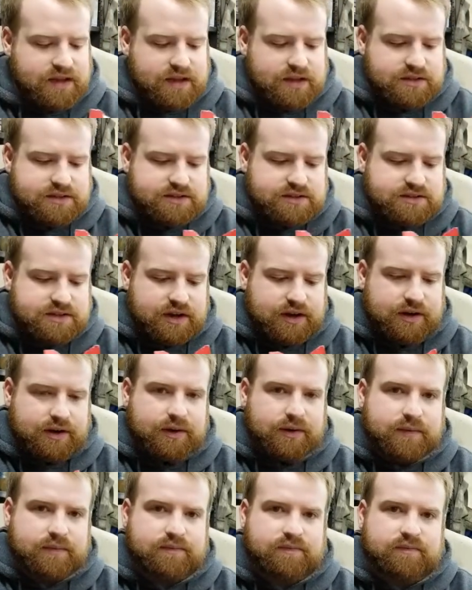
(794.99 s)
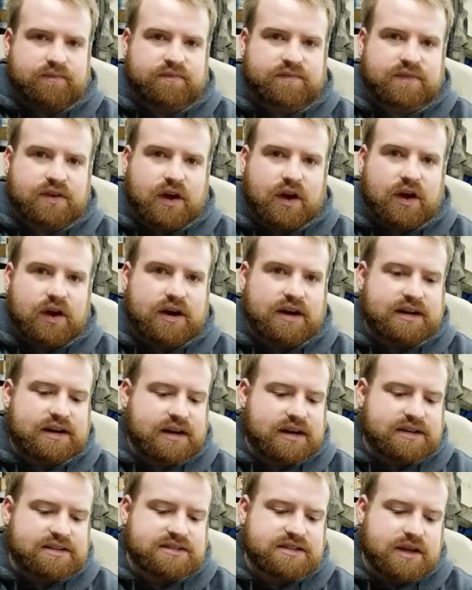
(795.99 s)
So, alright
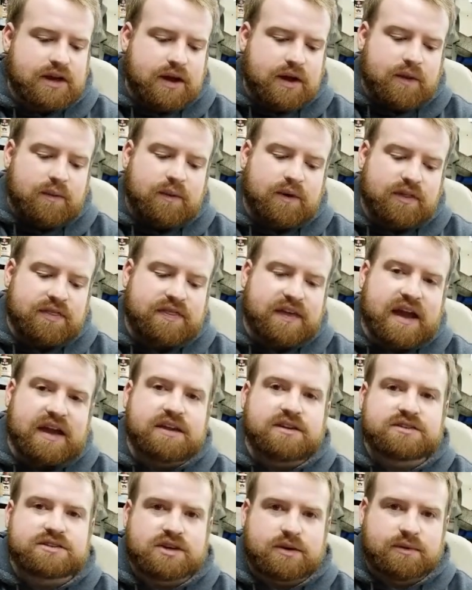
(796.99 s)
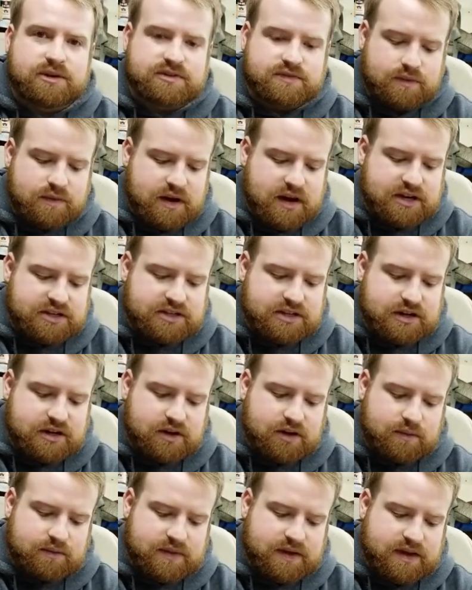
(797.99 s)
guys. Well, thank you so much for watching. I
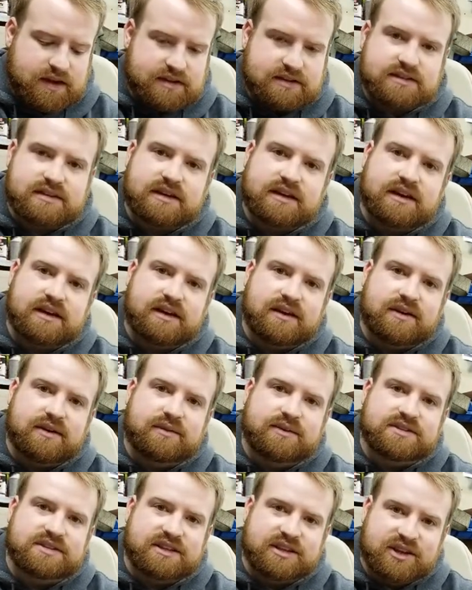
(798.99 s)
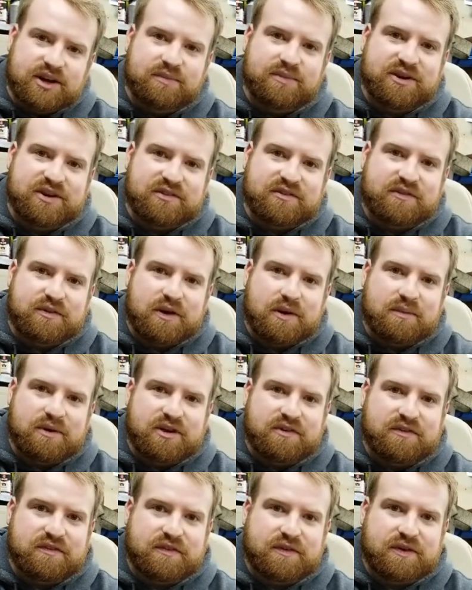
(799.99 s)
hope that uh, was a little bit
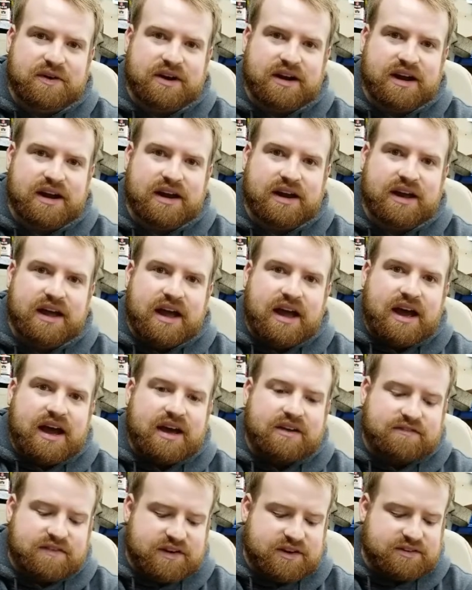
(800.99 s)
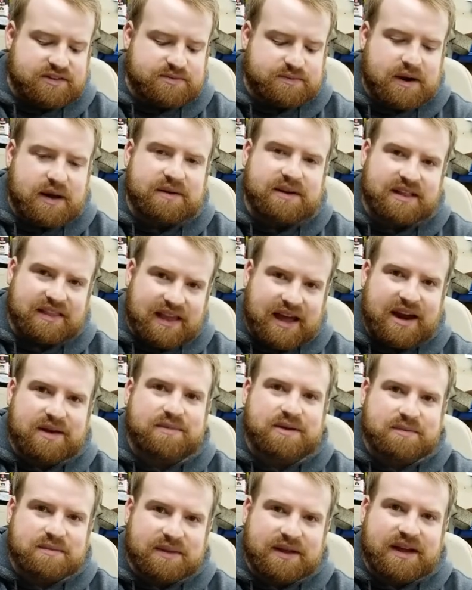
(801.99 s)
informative for you. I figure there's probably a lot of
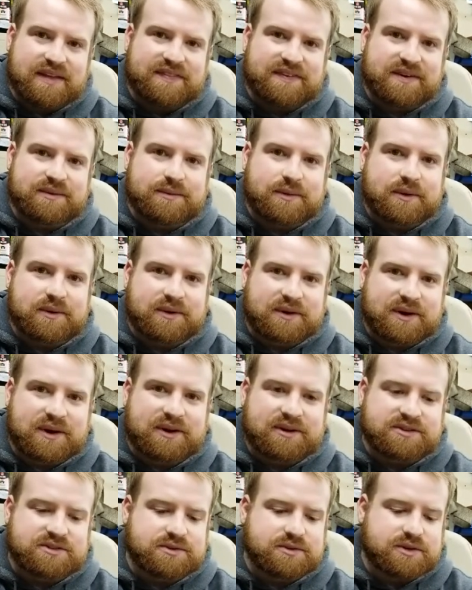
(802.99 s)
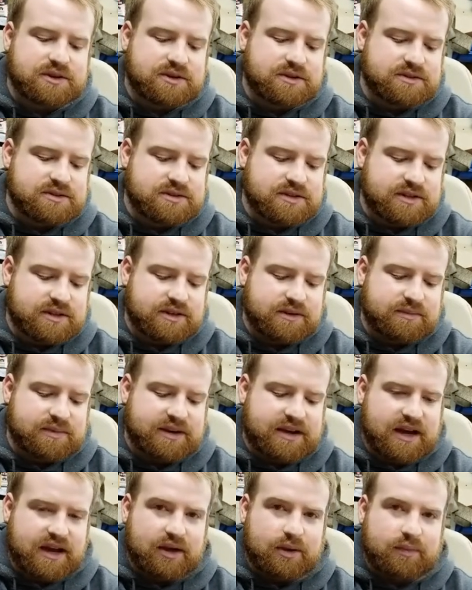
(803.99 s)
people out there with older cars who could use a little bit
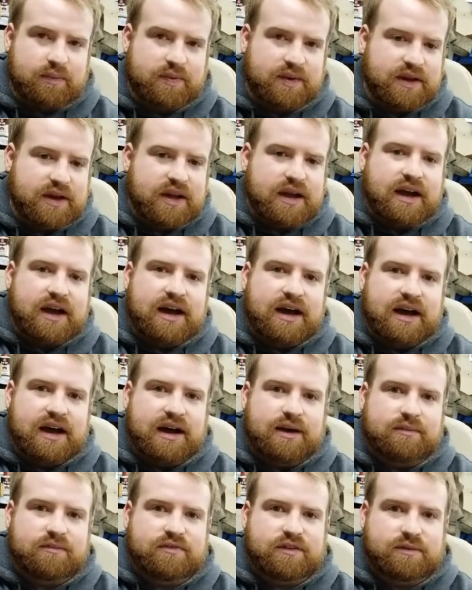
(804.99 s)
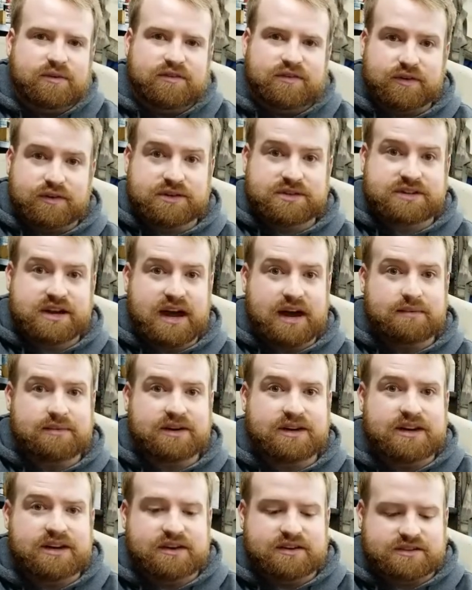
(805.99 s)
of help um, from a first timer
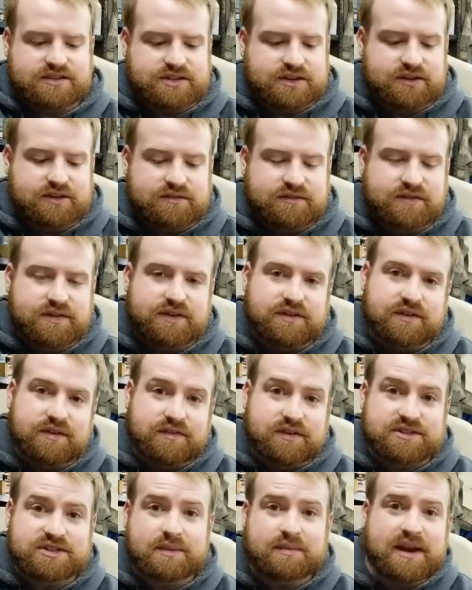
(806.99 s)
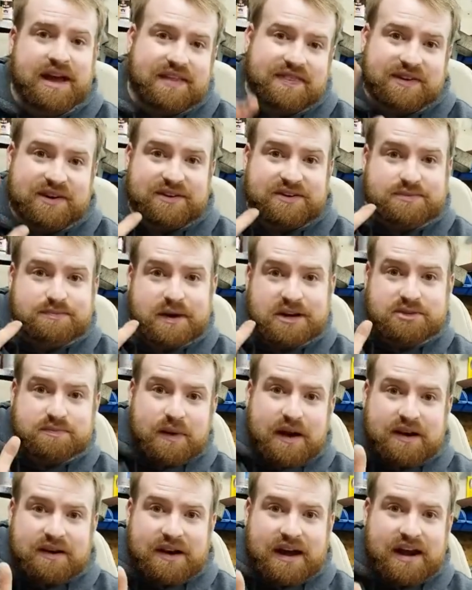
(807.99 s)
here. So if you if there's somebody out there who's much
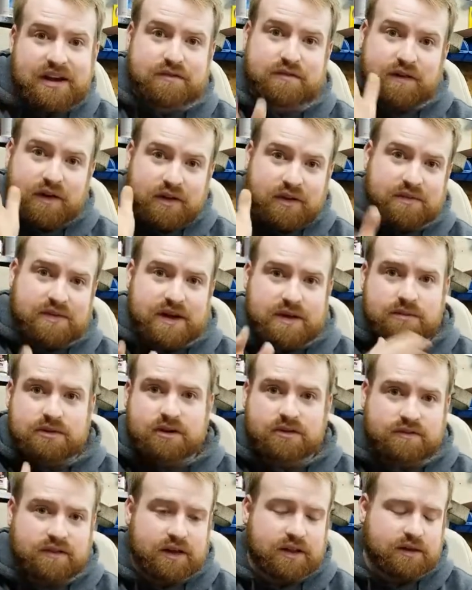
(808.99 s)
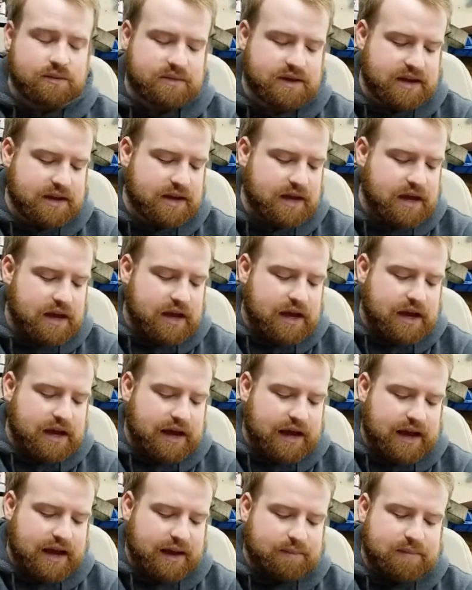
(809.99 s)
better at it, follow them. Don't follow me.
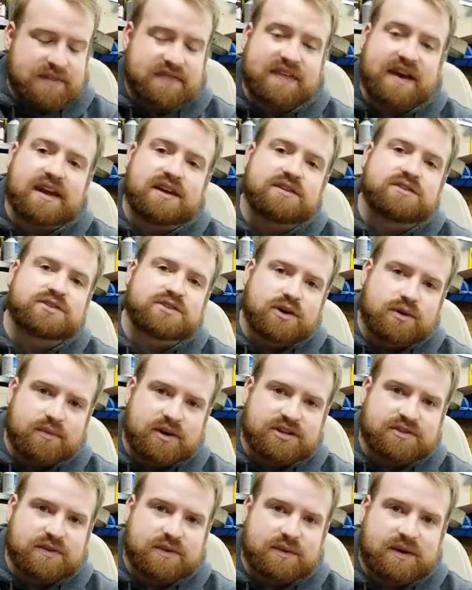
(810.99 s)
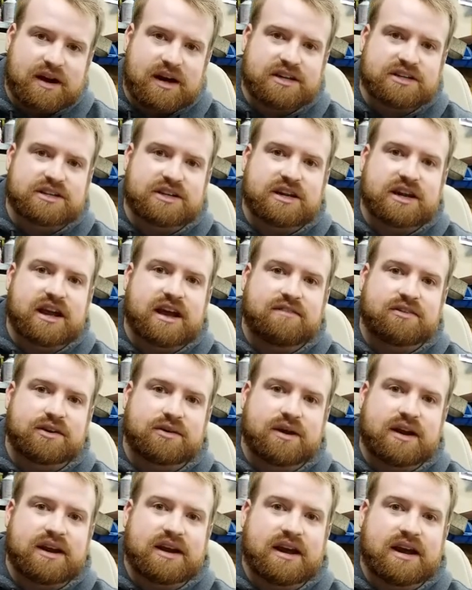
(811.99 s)
Um, but thank you so much for watching. Have a
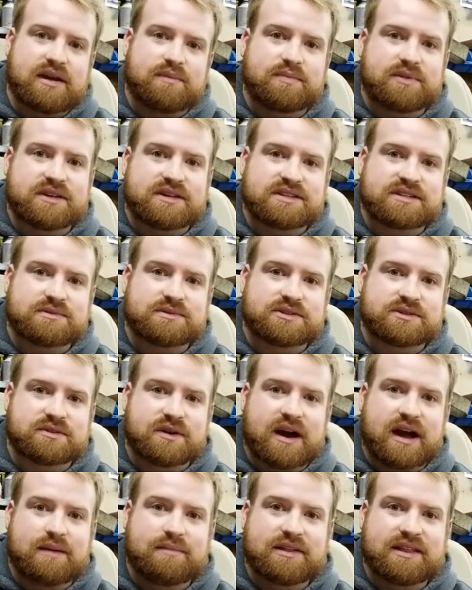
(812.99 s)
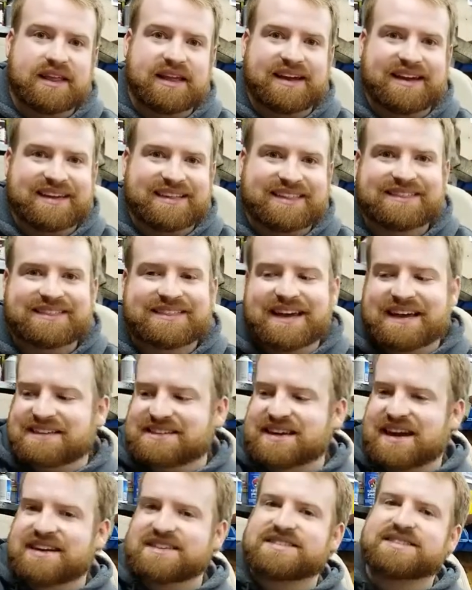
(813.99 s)
great night. Please subscribe and like. Thanks,
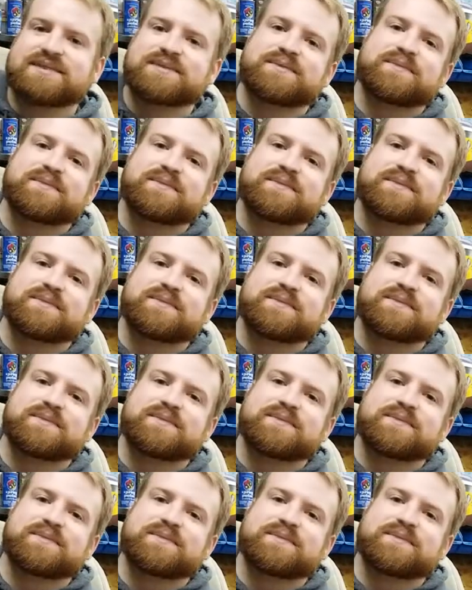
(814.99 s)
guys.